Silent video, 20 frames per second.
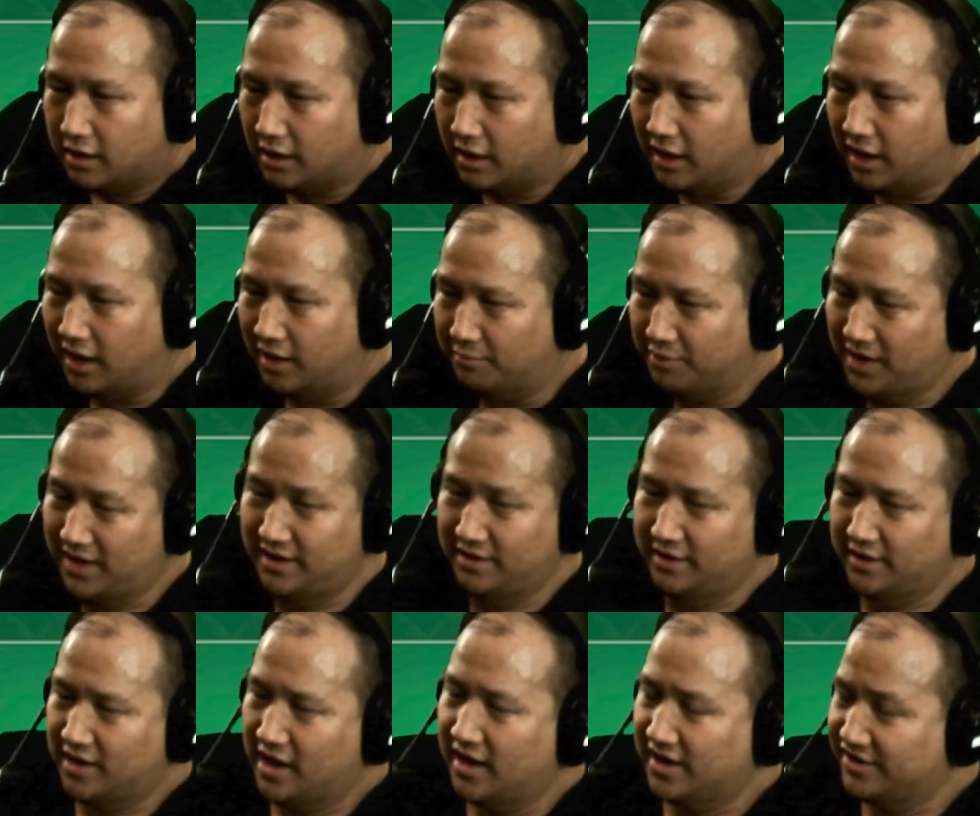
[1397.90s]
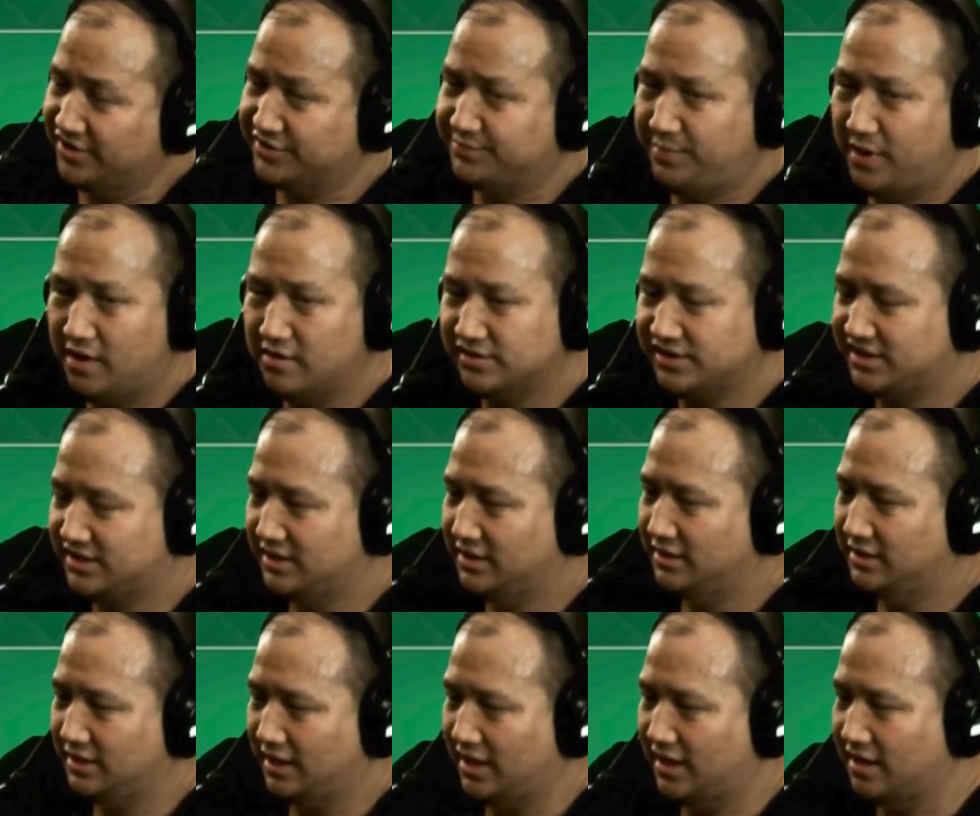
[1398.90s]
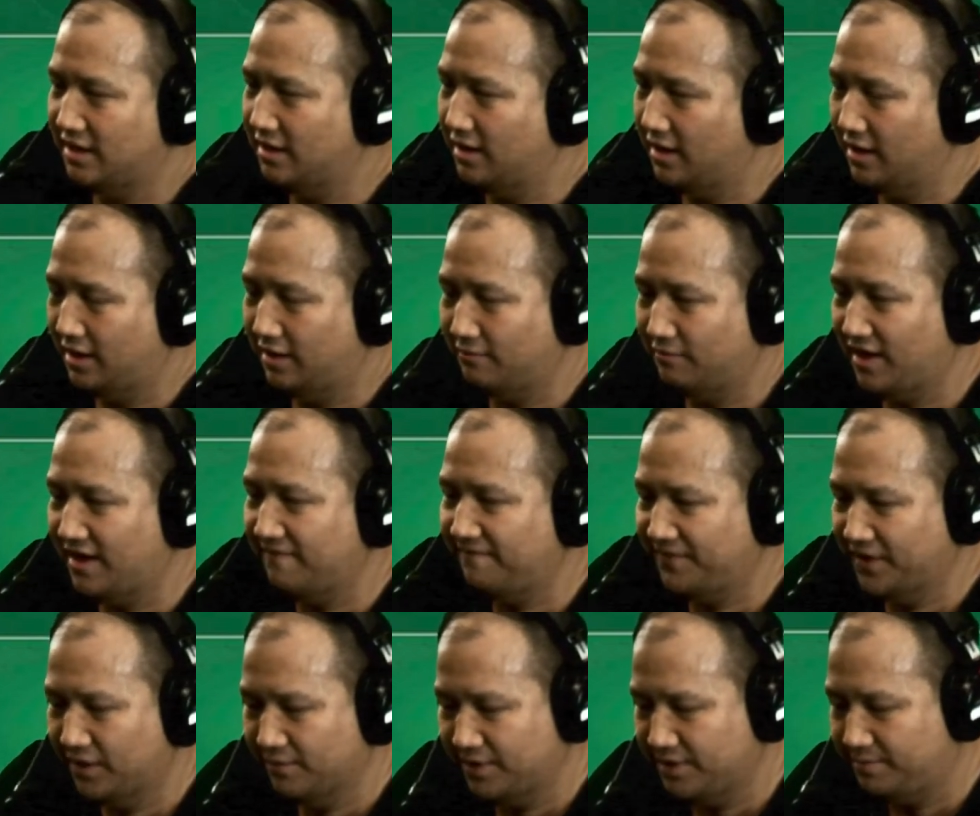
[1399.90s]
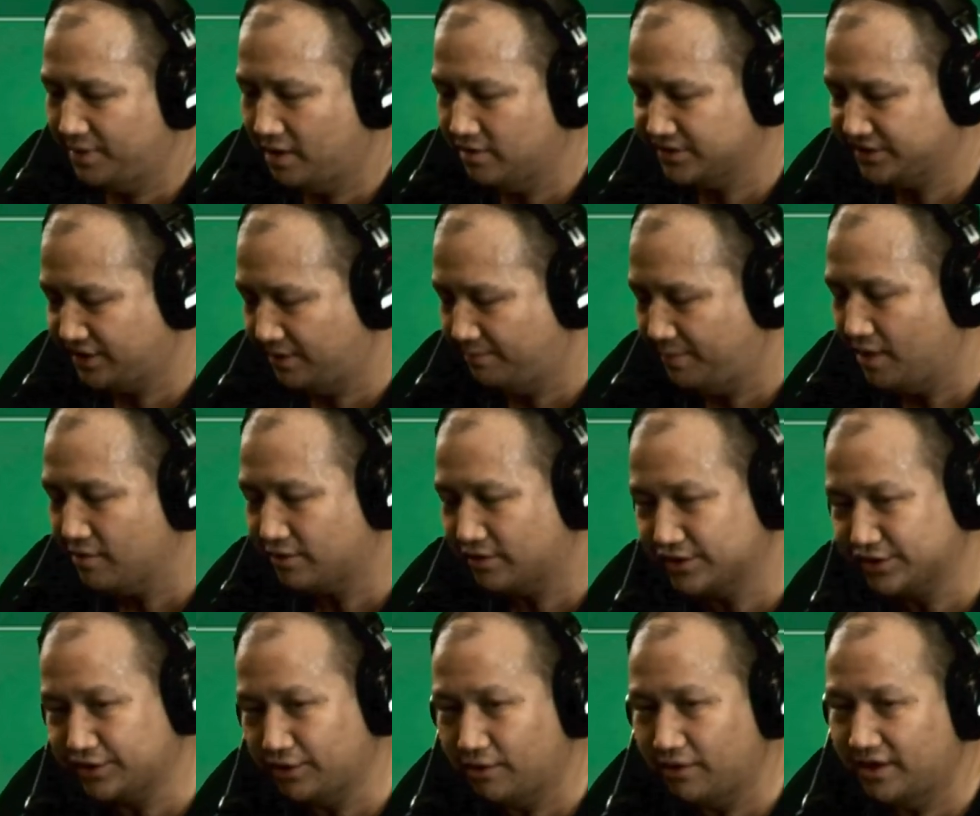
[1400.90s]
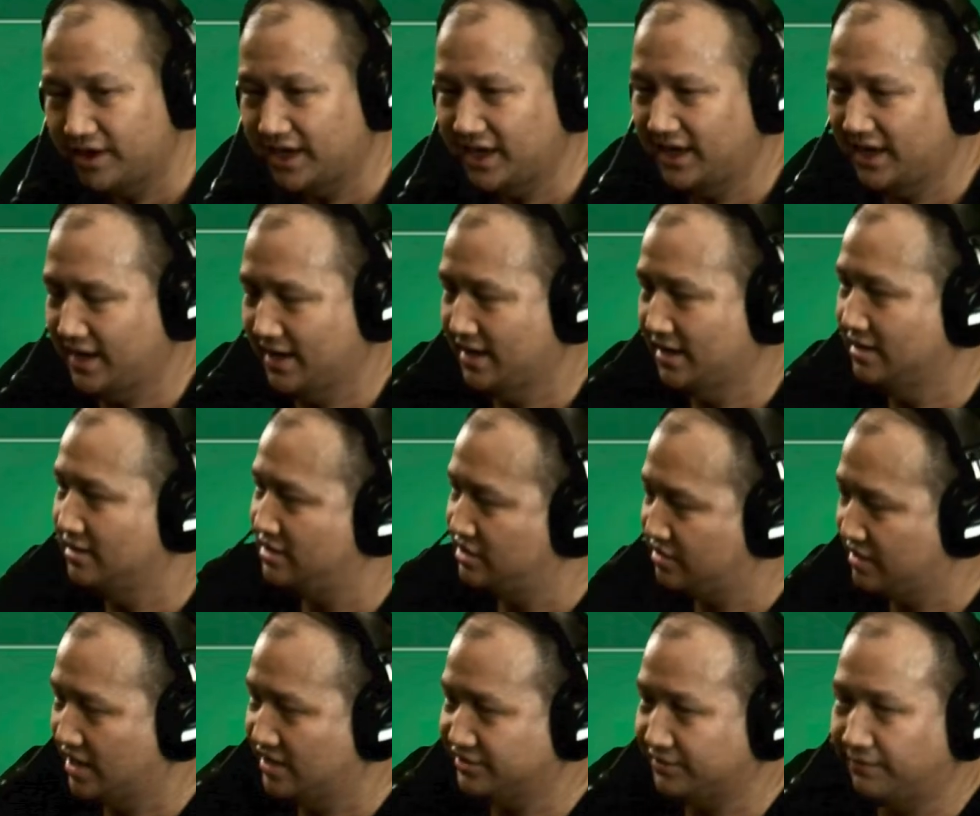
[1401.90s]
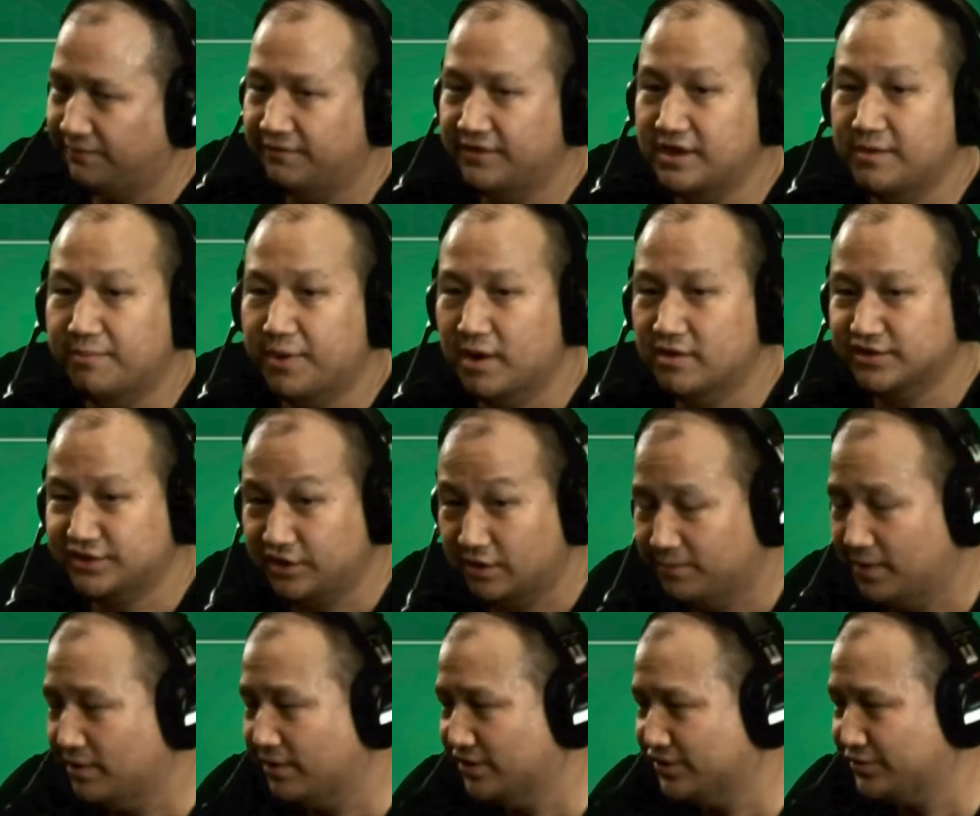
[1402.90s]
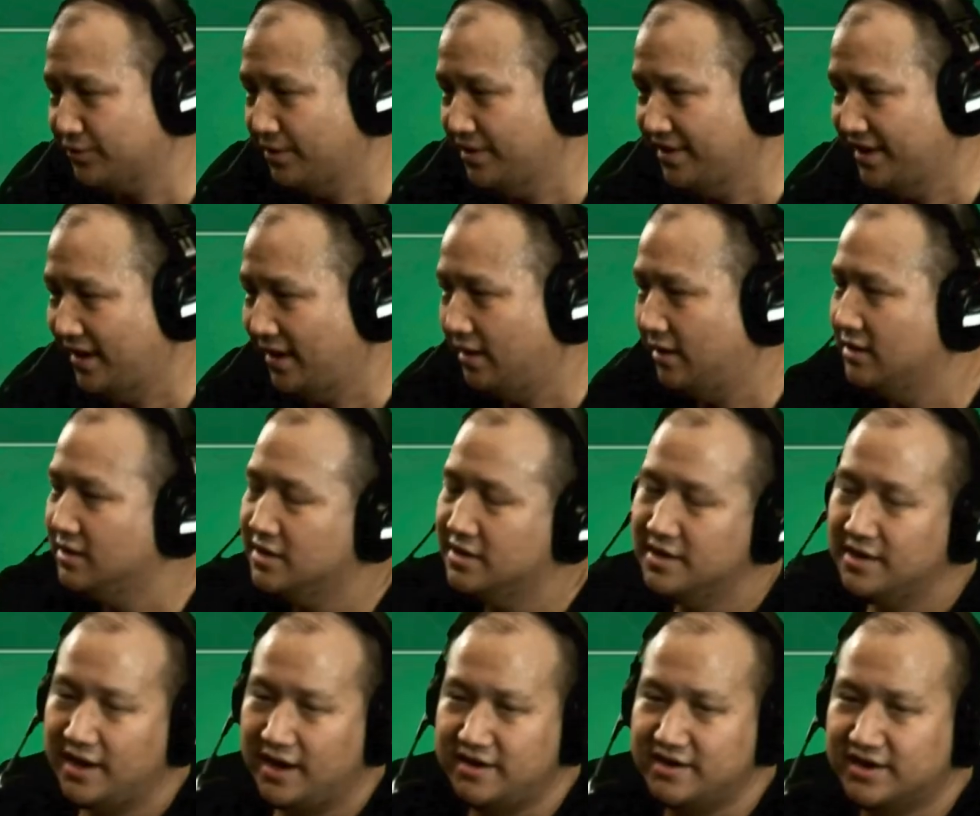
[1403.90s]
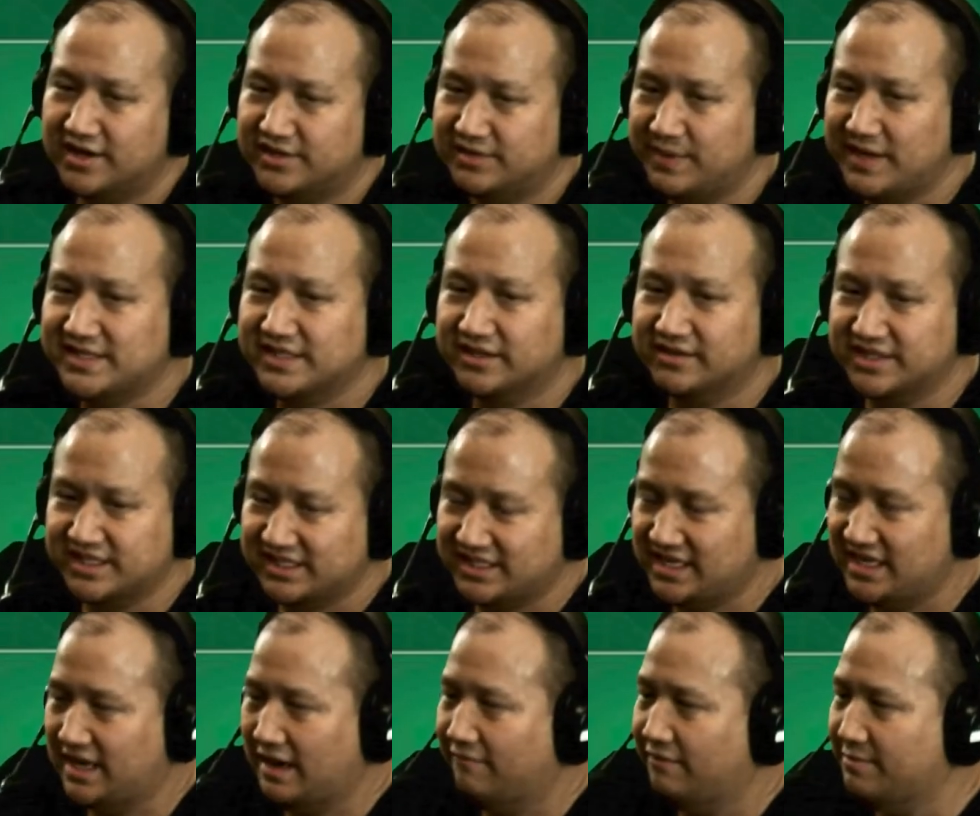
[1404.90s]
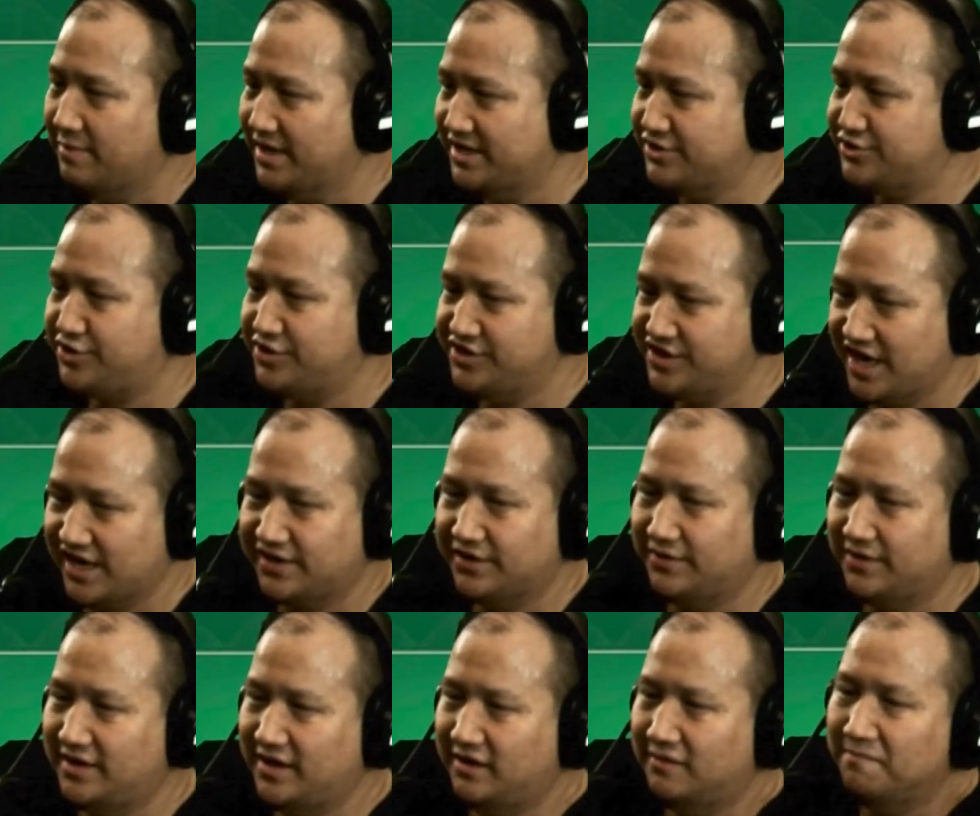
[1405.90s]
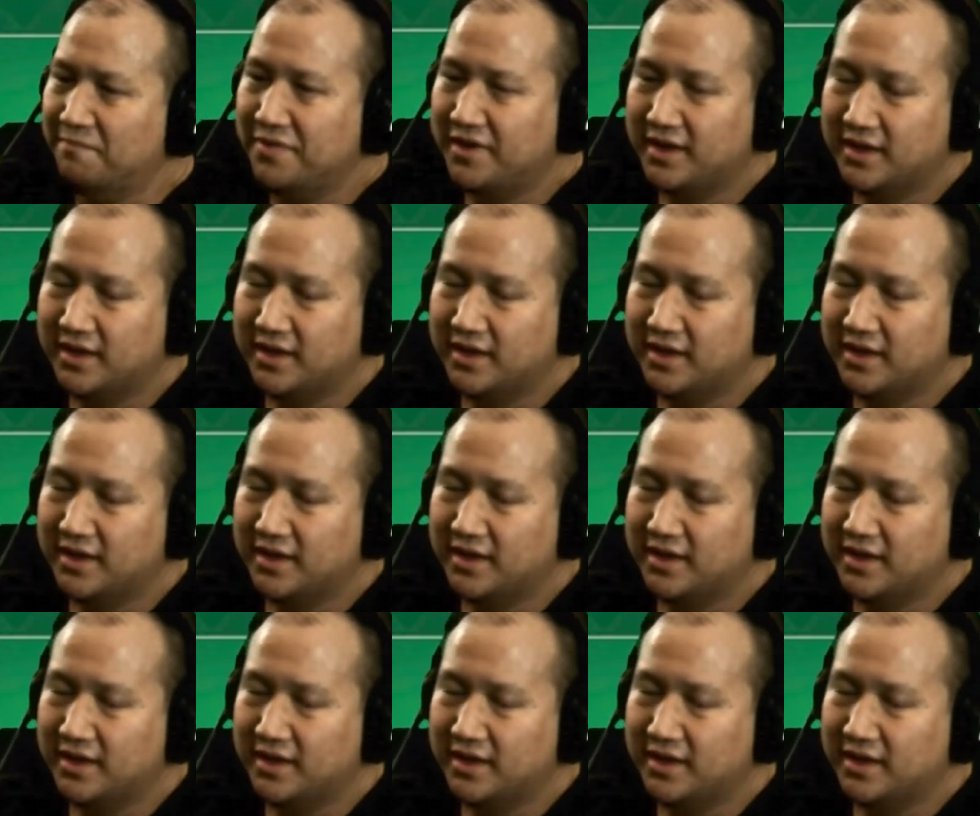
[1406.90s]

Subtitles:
Brian Arakaki, just post, and Ryan Feldman post their poker story, and you guys are free to post your poker story there. And you can basically see everybody's trajectory.